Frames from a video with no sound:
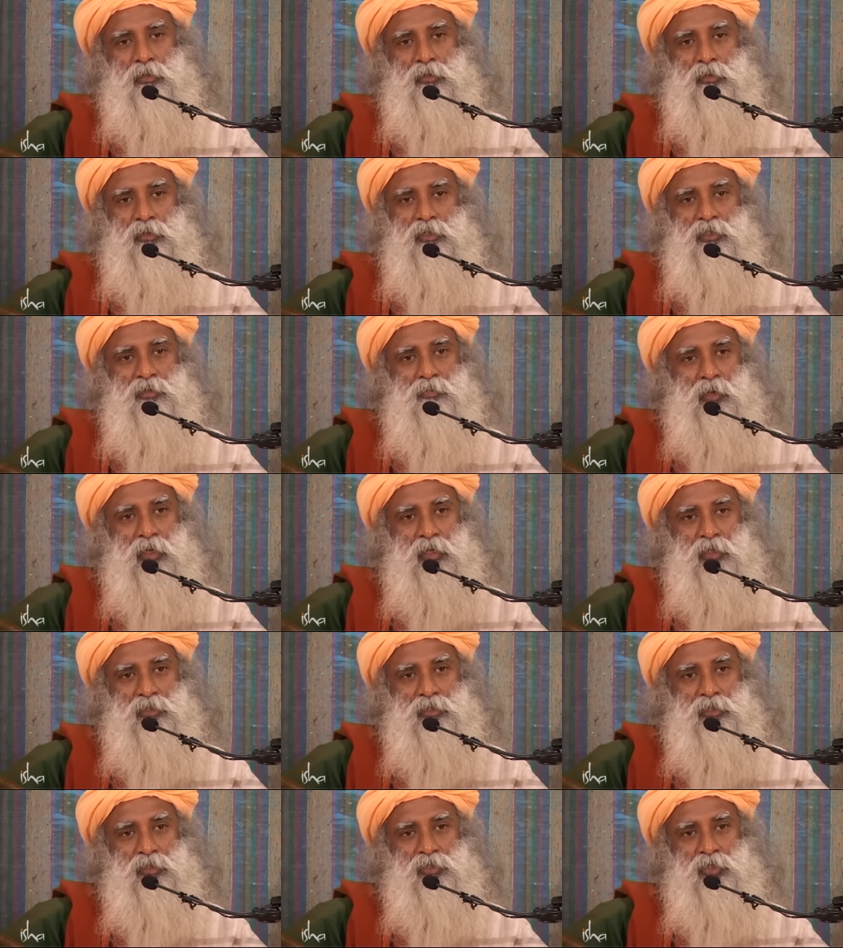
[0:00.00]
This man
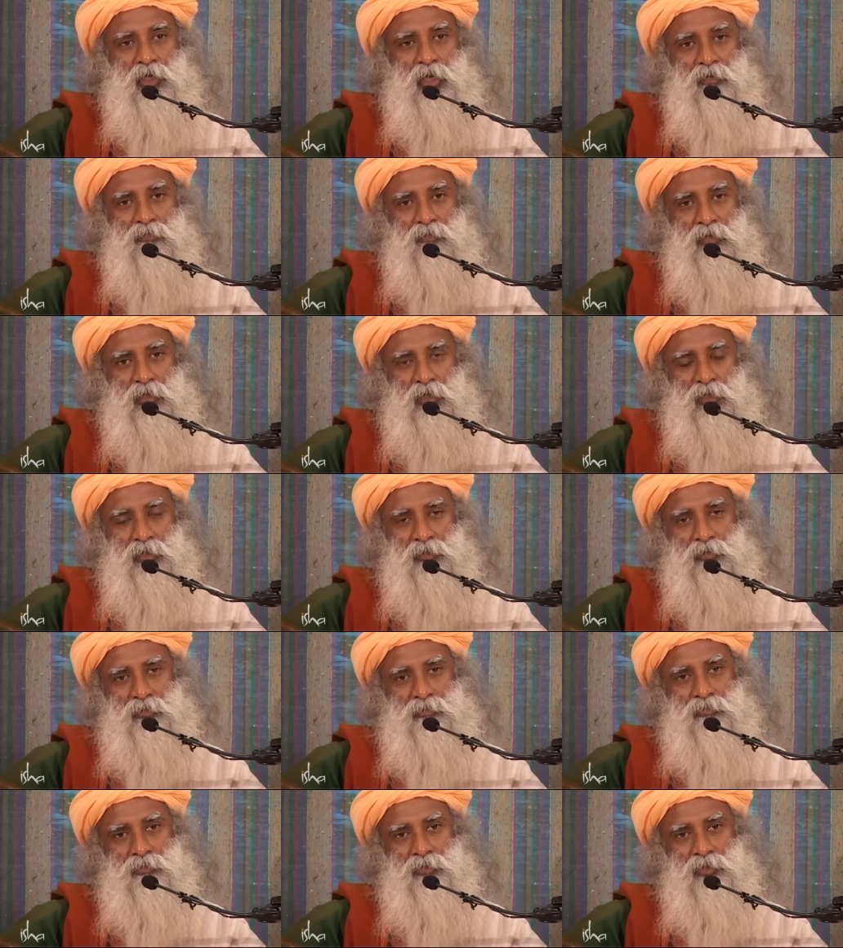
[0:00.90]
is a Charvaka.
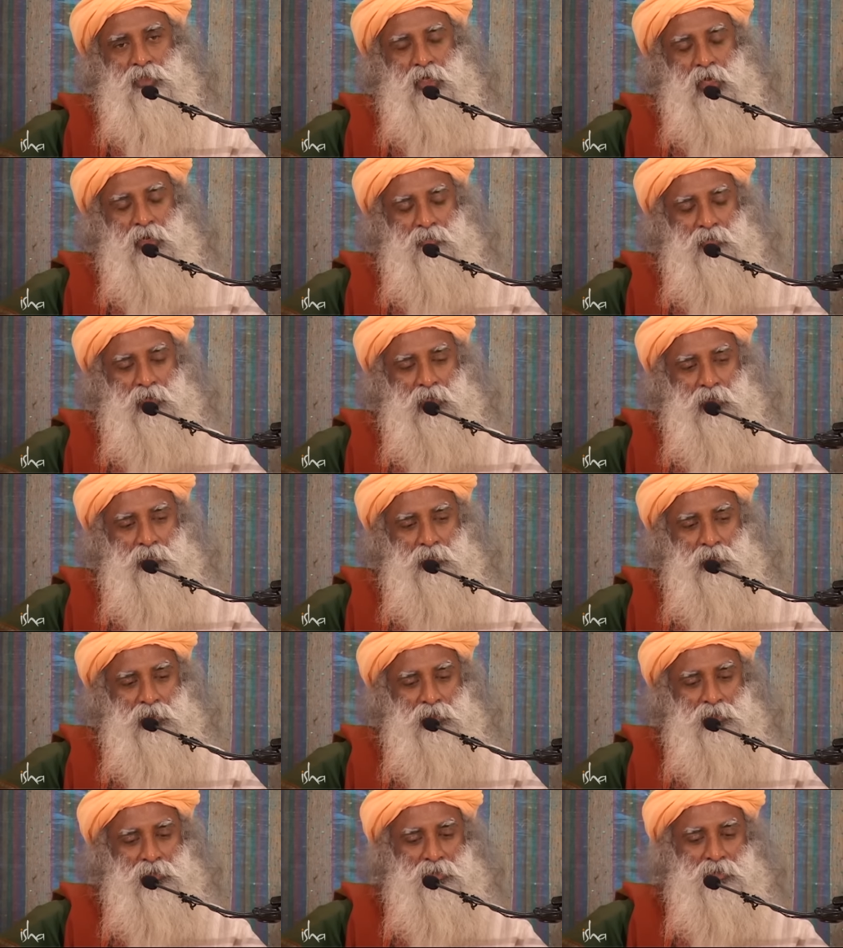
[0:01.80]
Charvaka
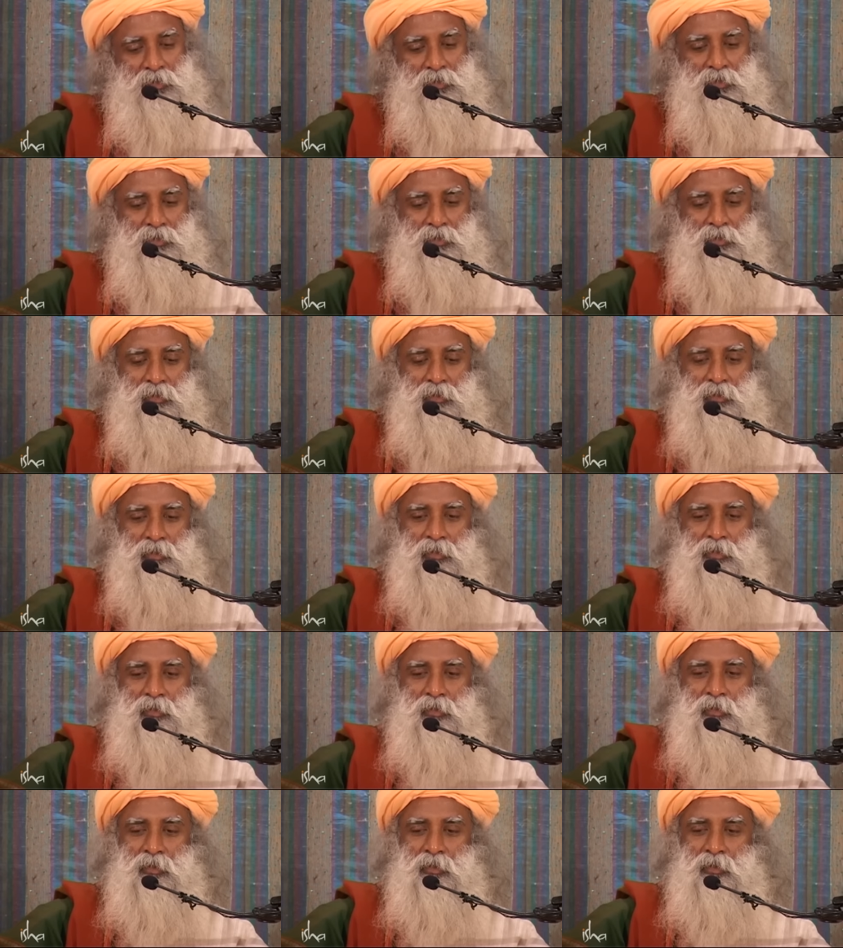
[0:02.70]
means,
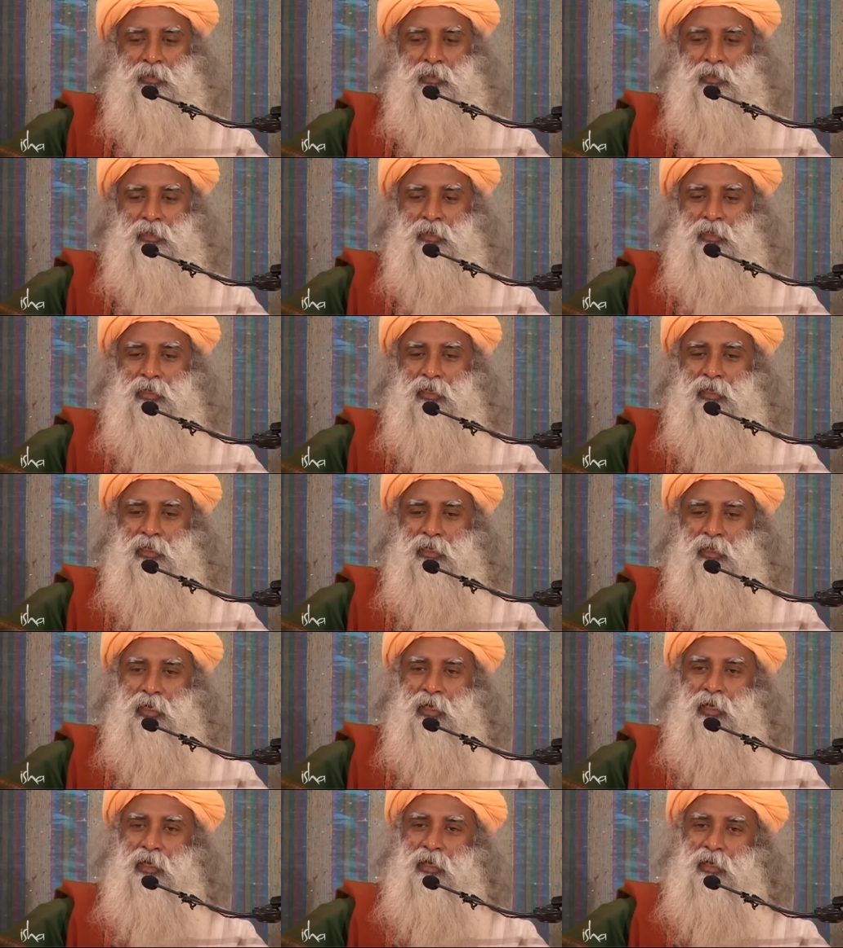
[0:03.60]
in
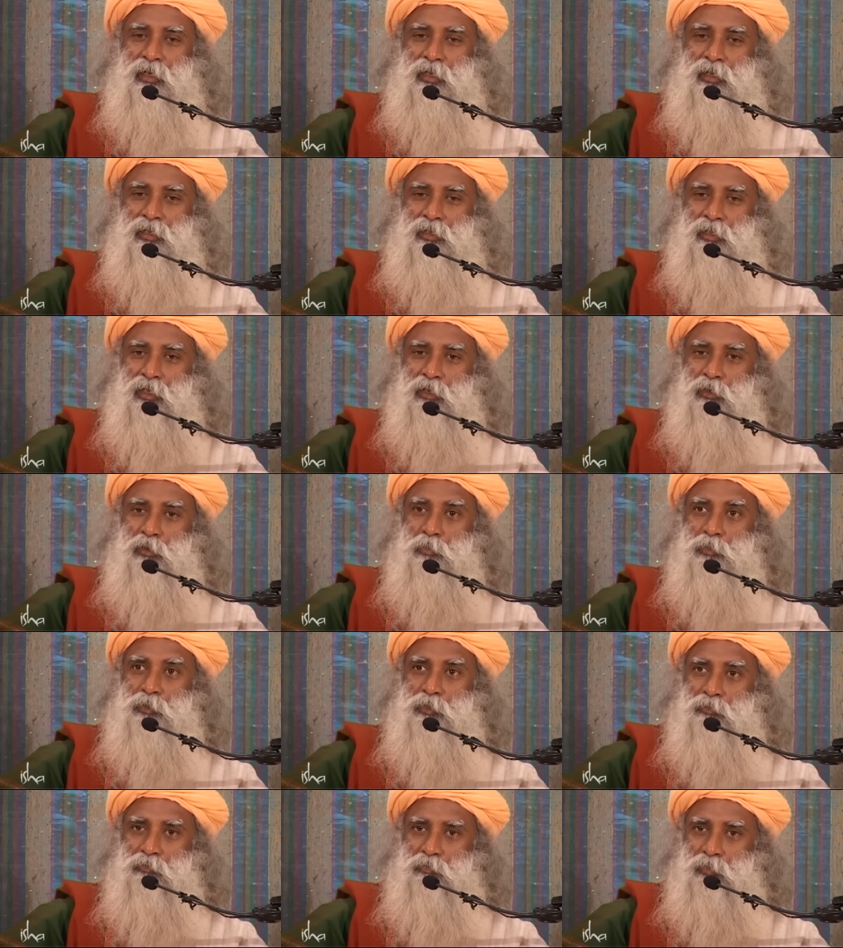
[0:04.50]
India, there are
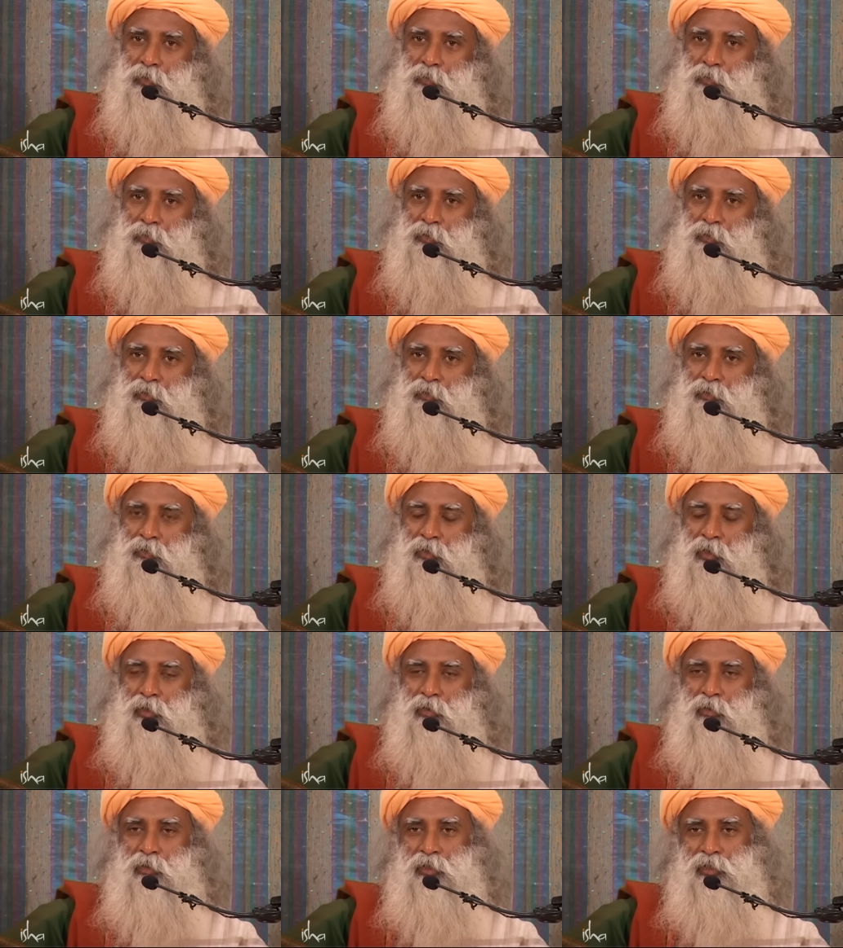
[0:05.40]
groups of people who
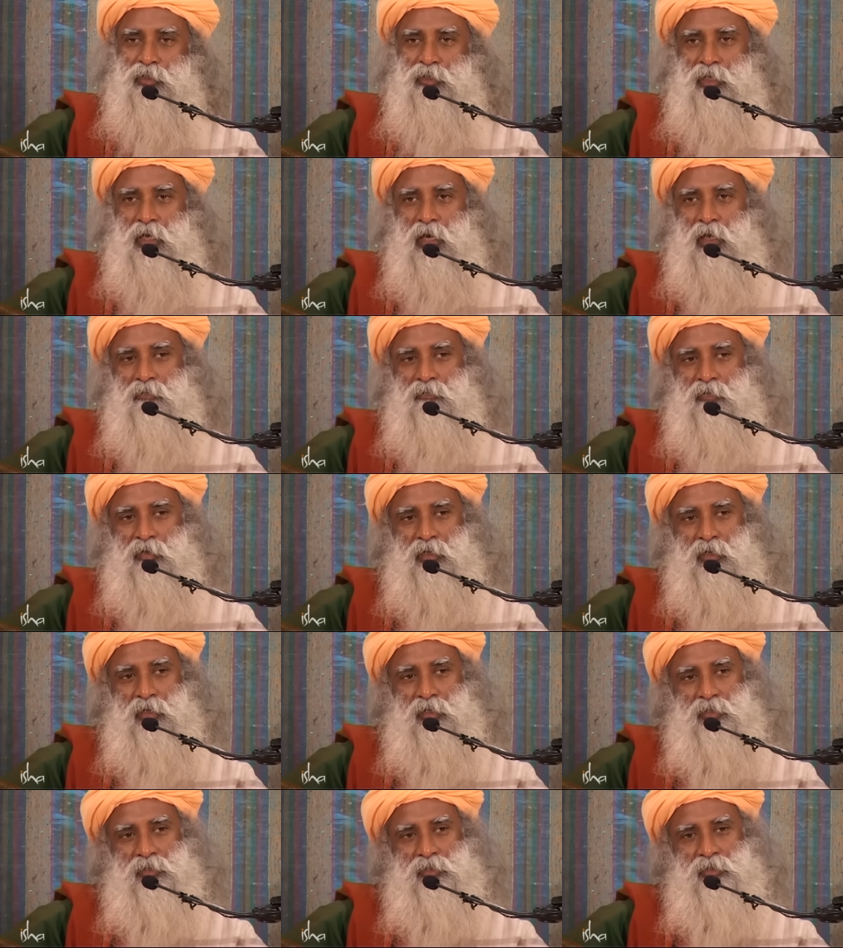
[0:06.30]
are known as
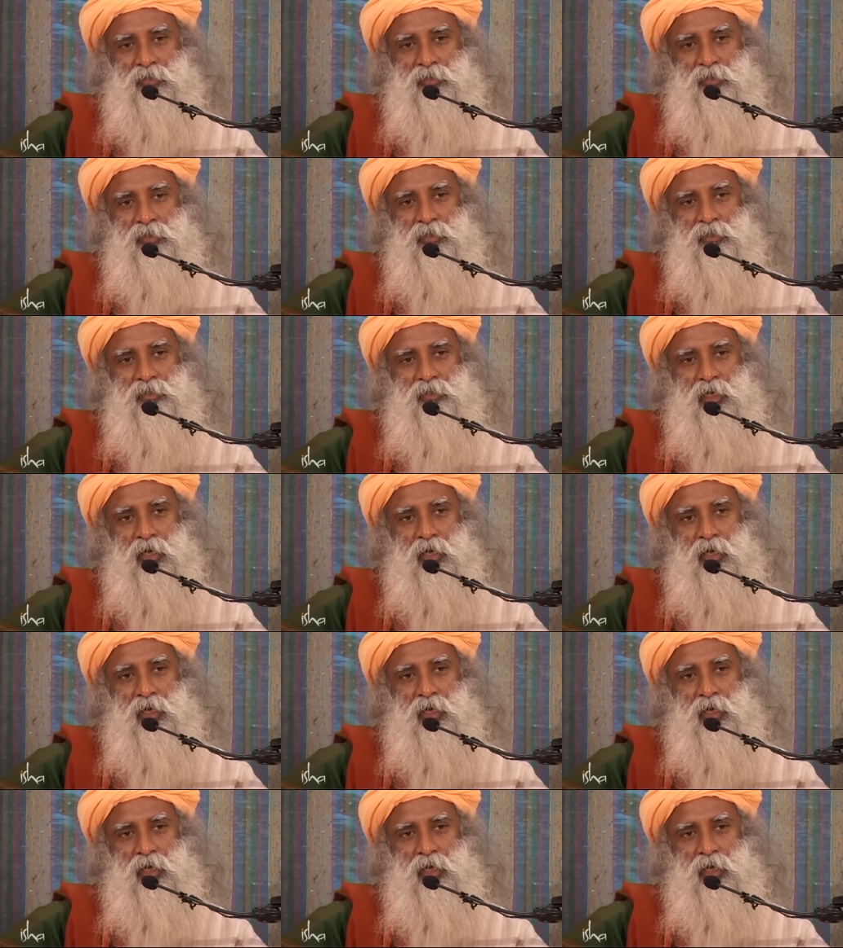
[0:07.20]
Charvakas. These